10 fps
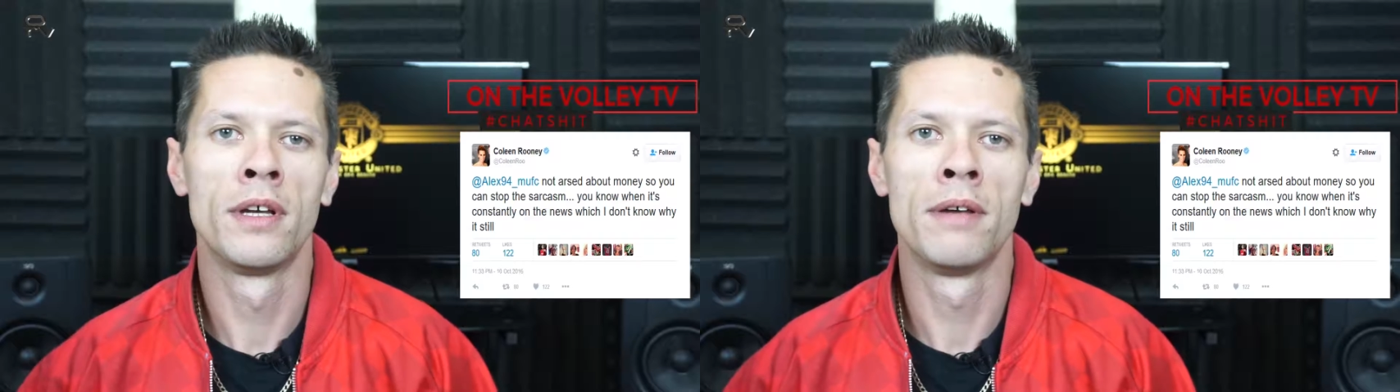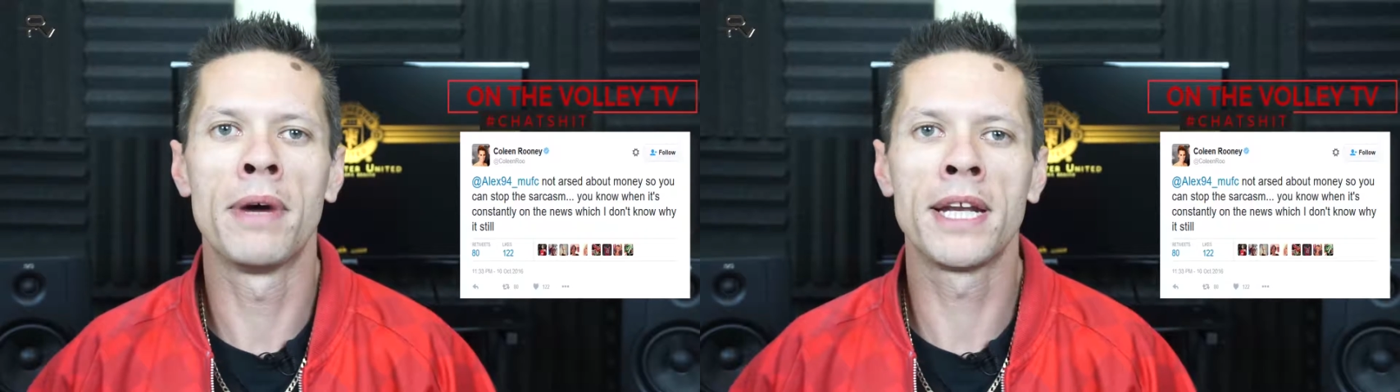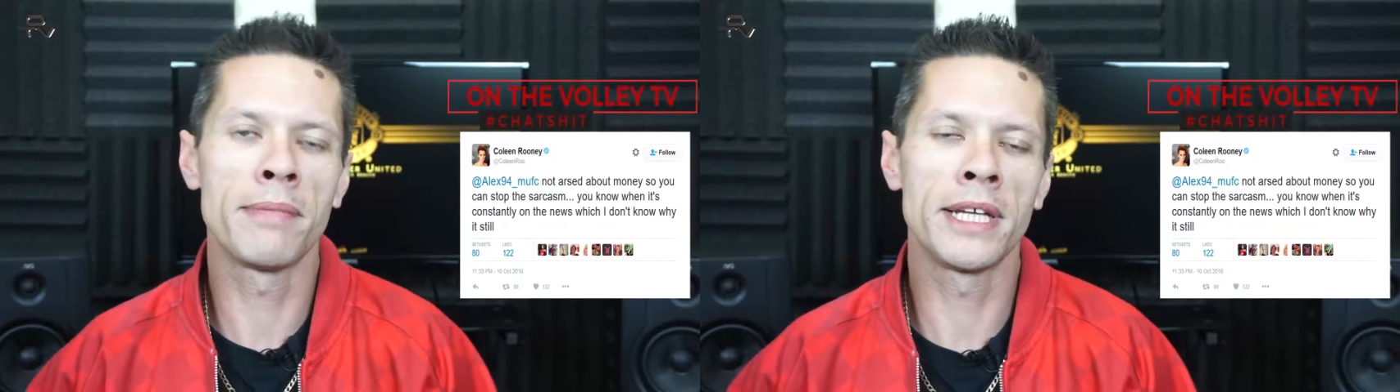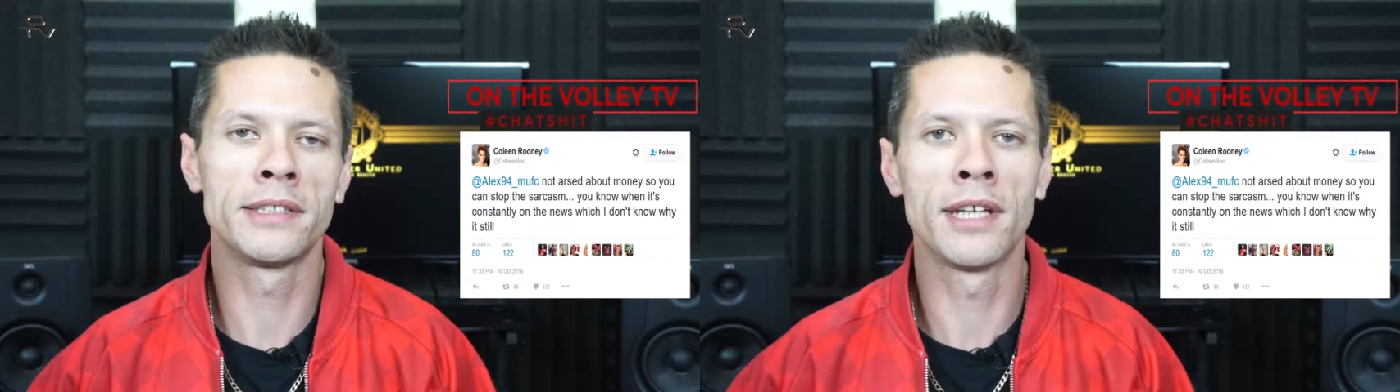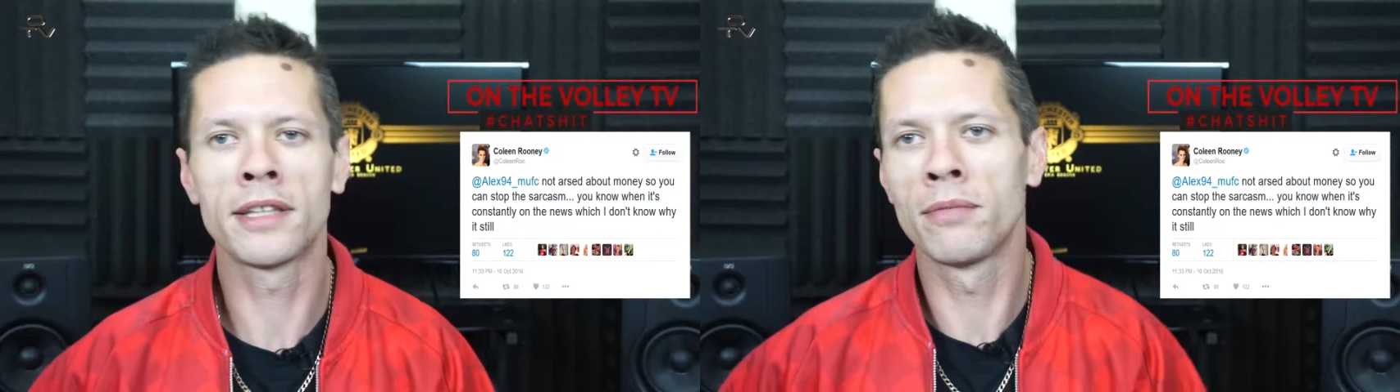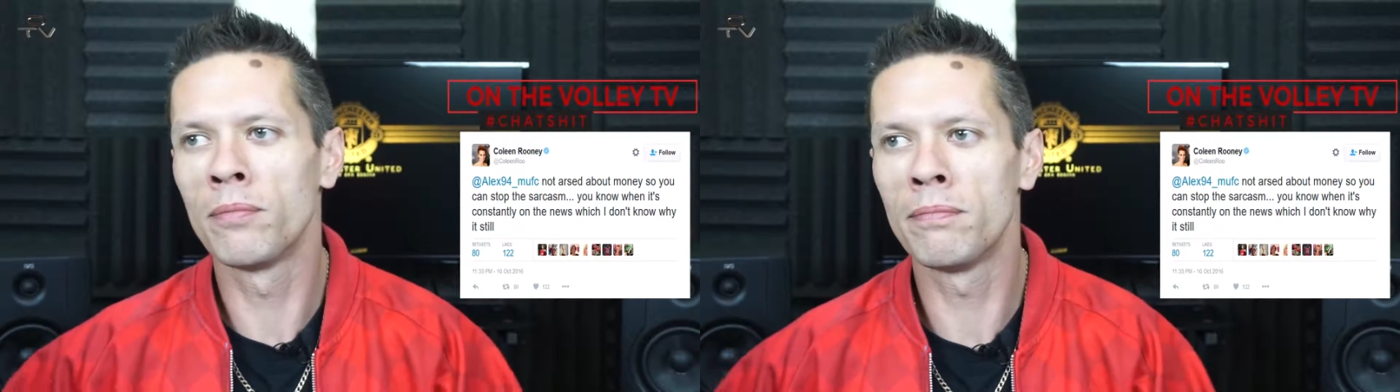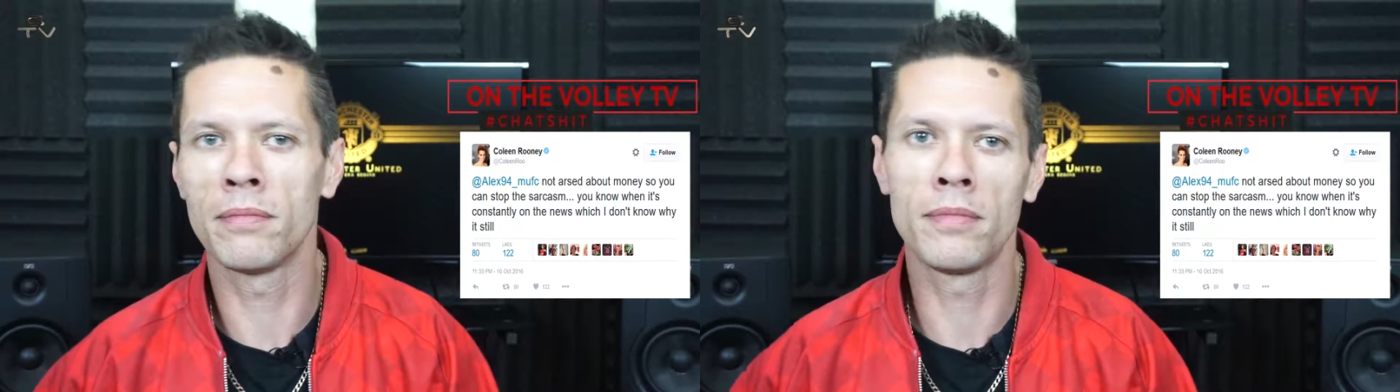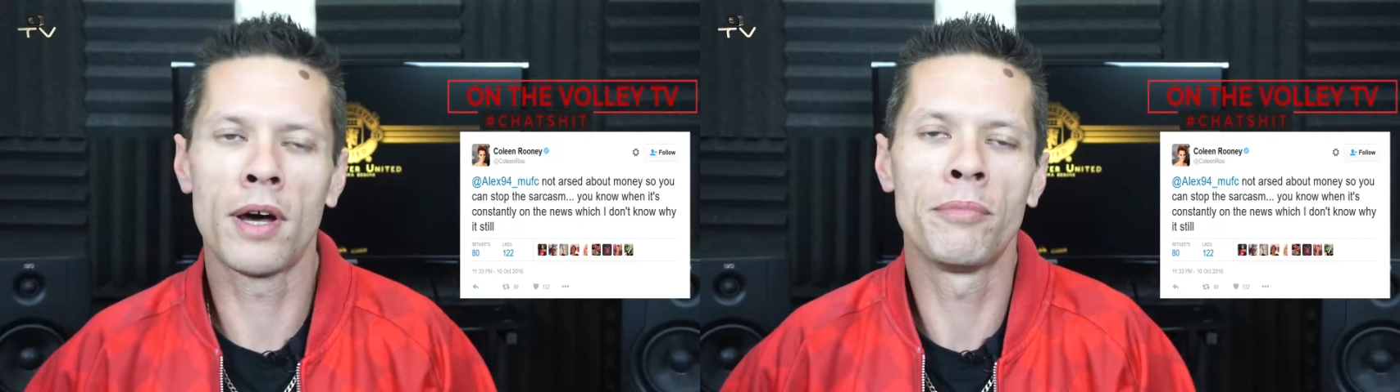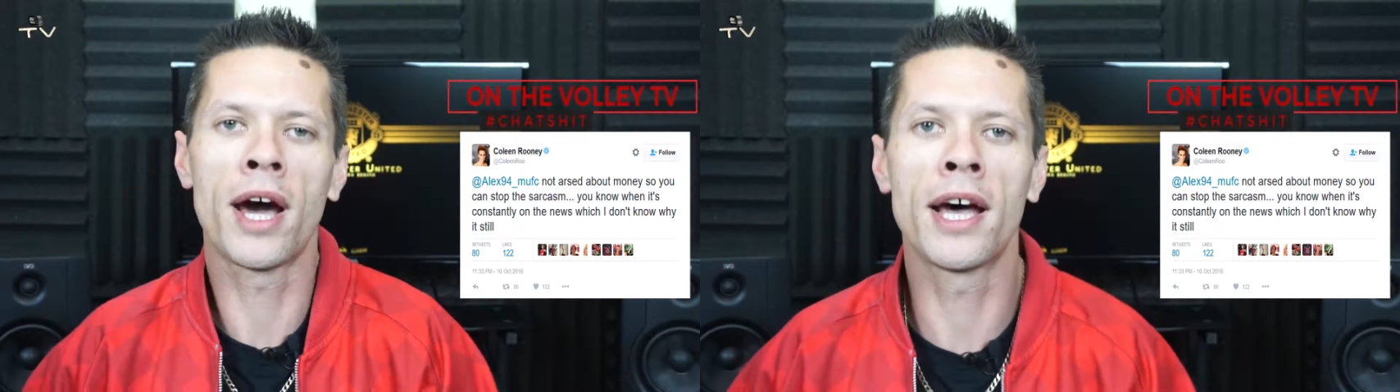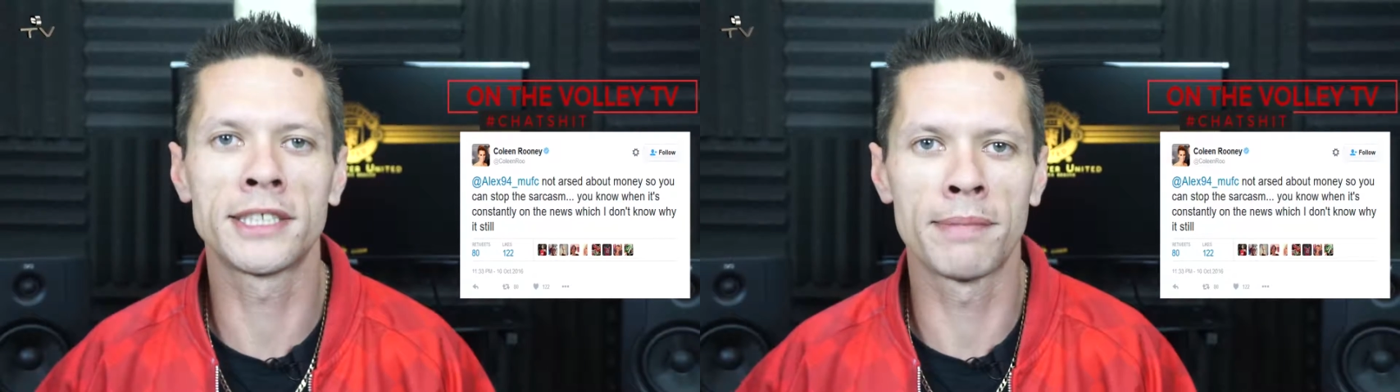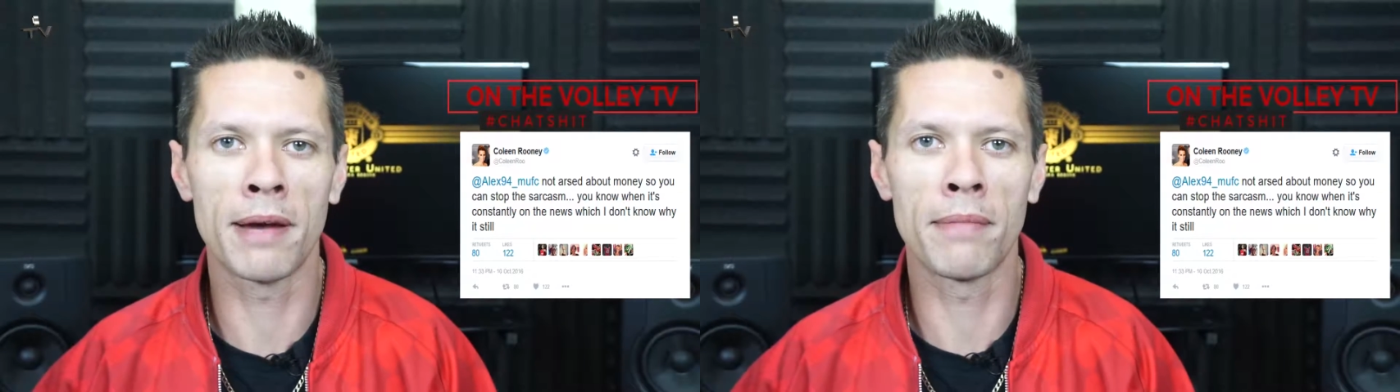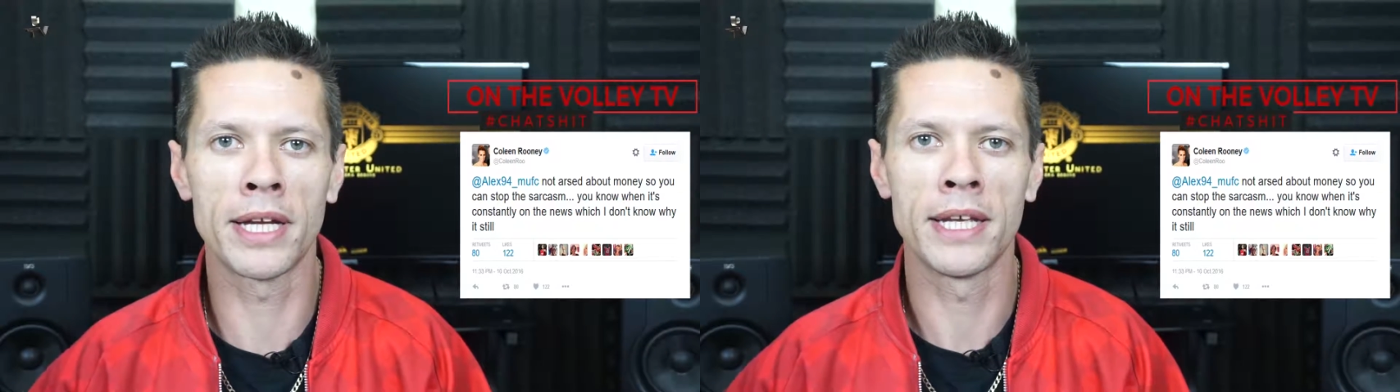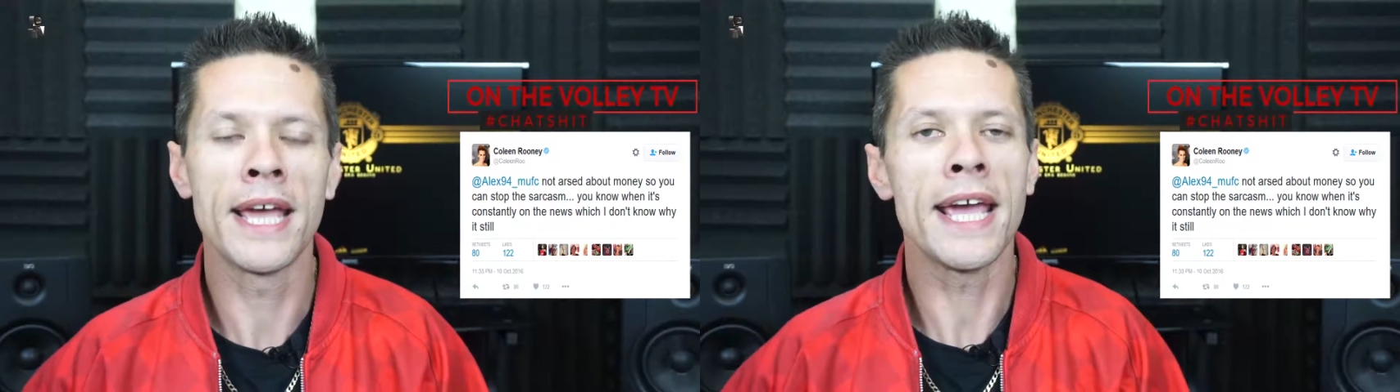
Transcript: money means nothing, I'm not asked about money.